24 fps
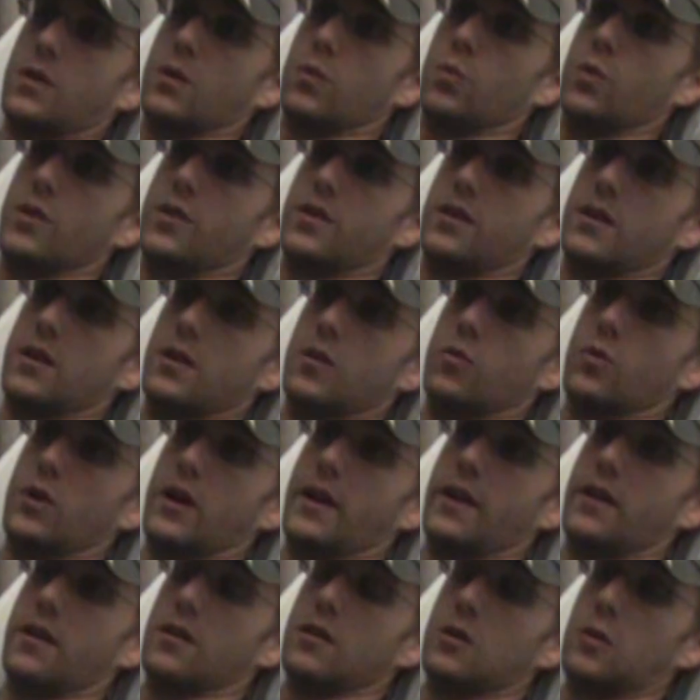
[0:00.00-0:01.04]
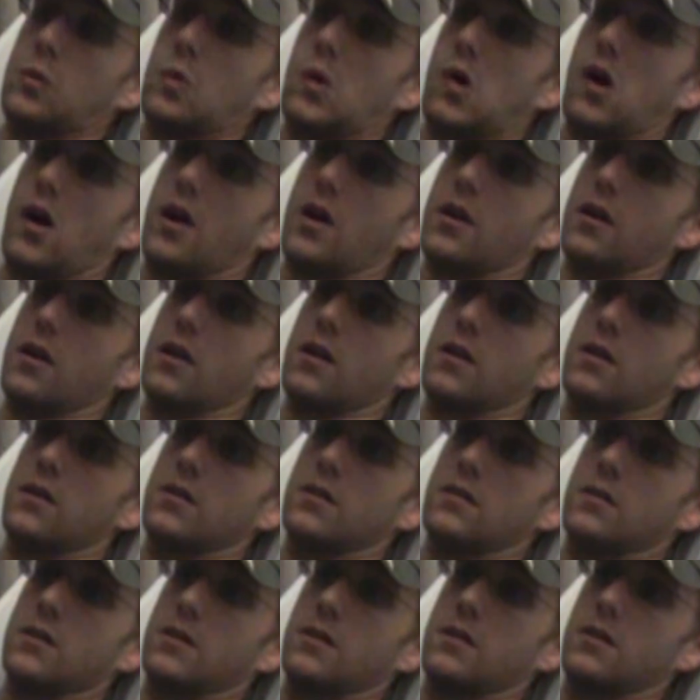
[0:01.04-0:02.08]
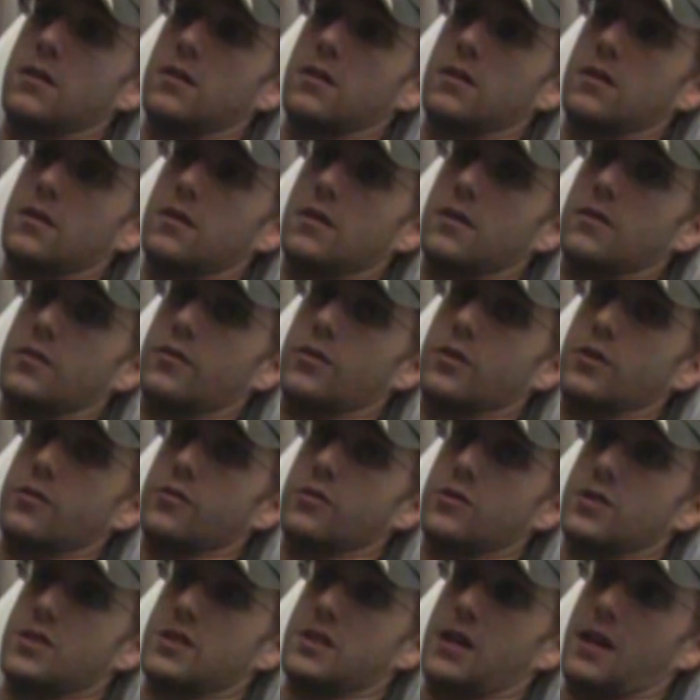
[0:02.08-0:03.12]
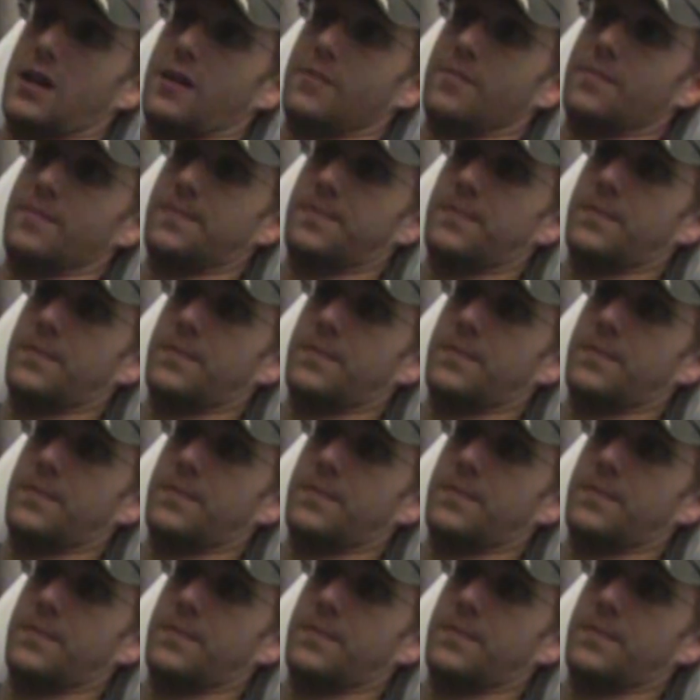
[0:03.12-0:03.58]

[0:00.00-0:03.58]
with a regular walker for the first time,